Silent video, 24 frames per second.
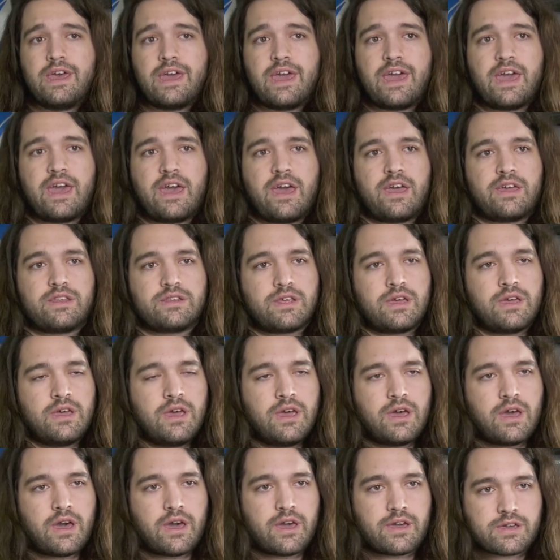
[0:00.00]
and
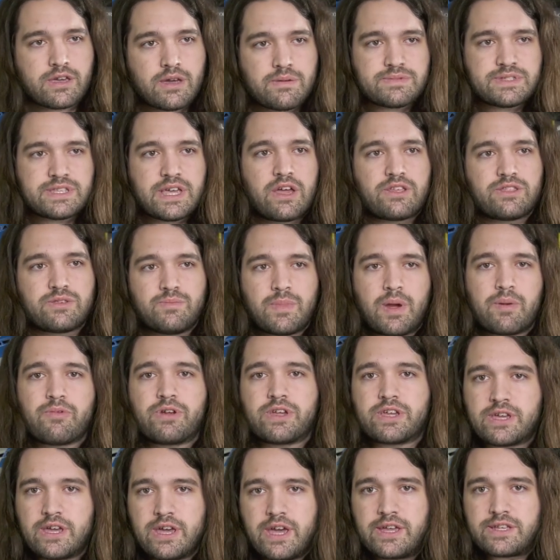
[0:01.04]
uh, it comes down to
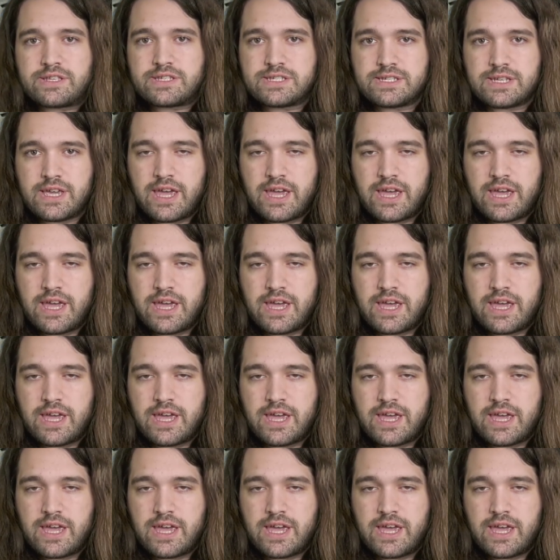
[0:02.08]
memory kits